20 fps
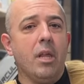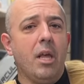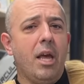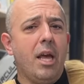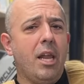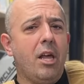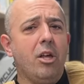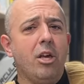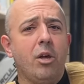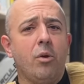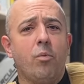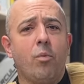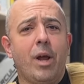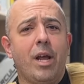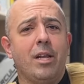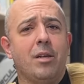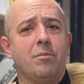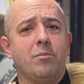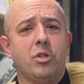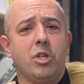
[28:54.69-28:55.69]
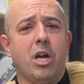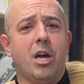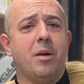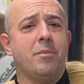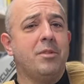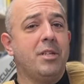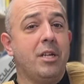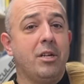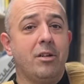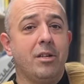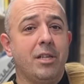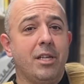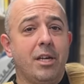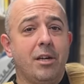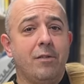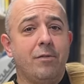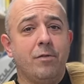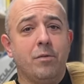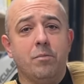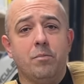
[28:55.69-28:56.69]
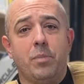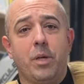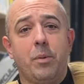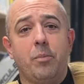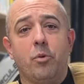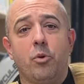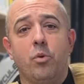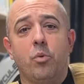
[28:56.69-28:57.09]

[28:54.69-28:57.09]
And I'll get random jobs here and there from people